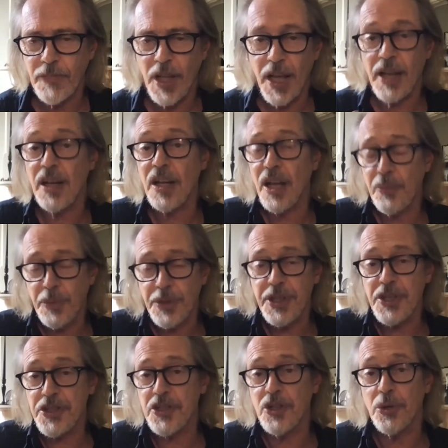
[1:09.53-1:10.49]
and with
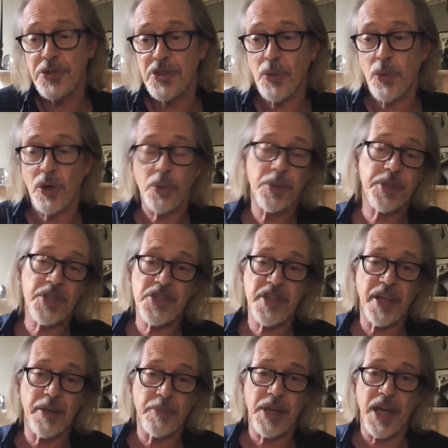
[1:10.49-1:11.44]
this show to work with the
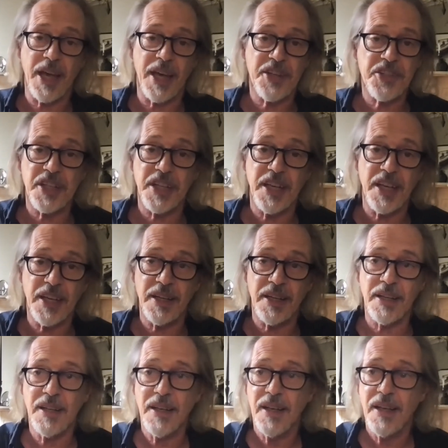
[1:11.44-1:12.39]
same cast
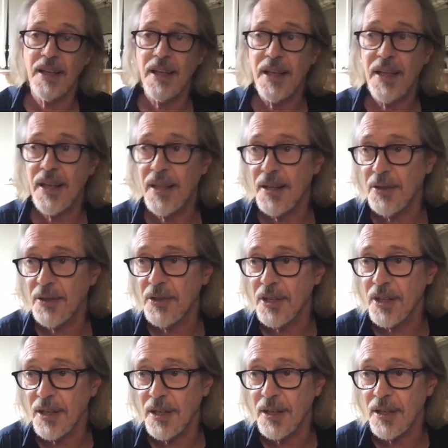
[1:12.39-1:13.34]
again.
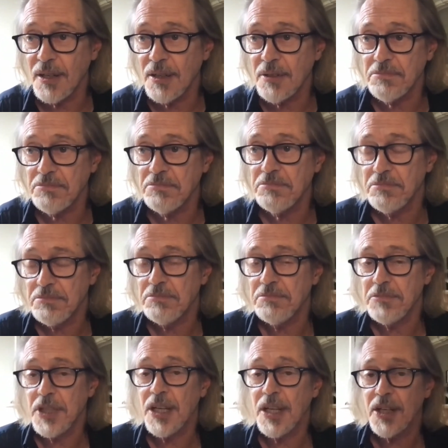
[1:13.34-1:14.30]
And
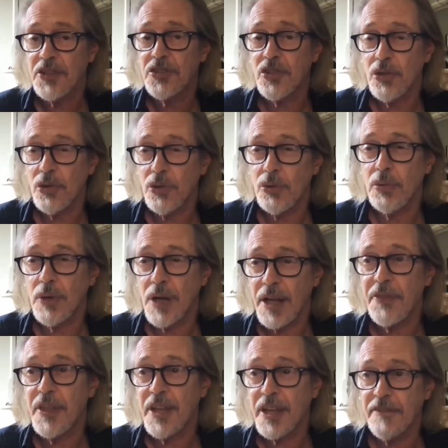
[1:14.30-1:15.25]
yeah, so
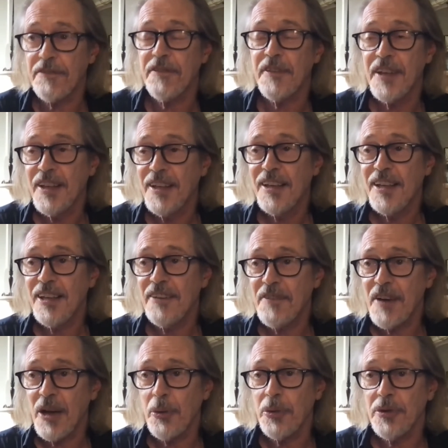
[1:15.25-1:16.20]
I think if
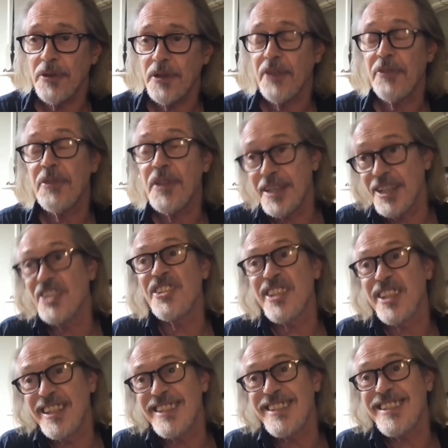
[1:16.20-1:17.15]
I think
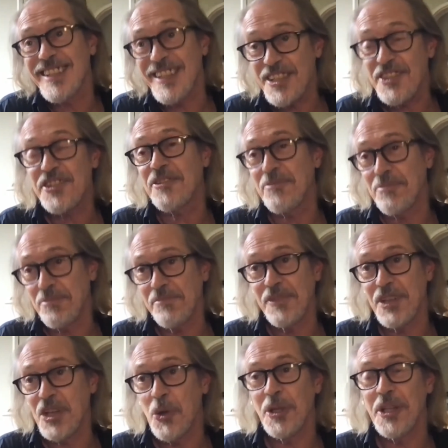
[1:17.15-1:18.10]
this is
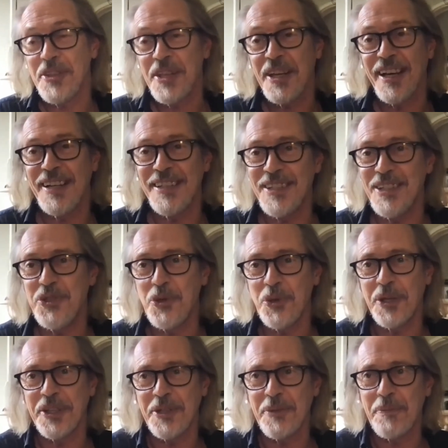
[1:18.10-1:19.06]
the only thing I did
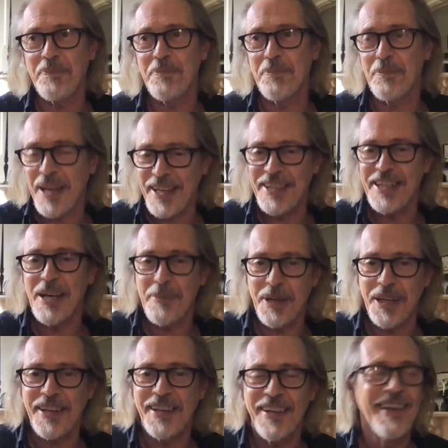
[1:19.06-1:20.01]
during the
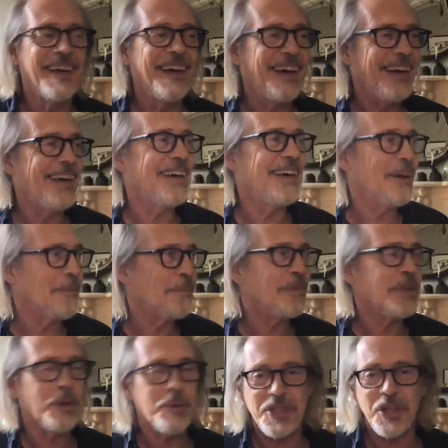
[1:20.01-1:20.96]
pandemic.
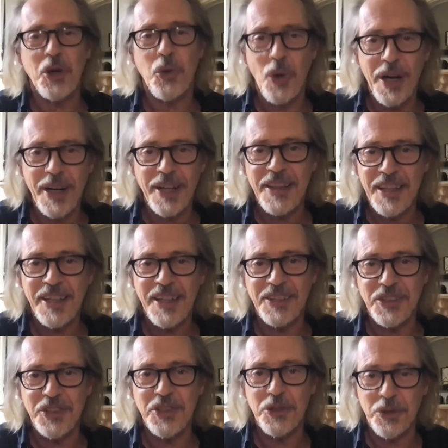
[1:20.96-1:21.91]
It was a great
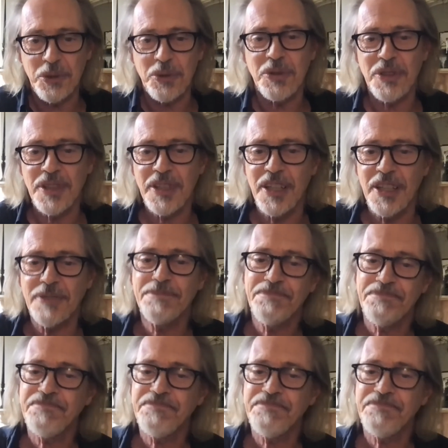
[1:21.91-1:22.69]
thing to do. Yeah.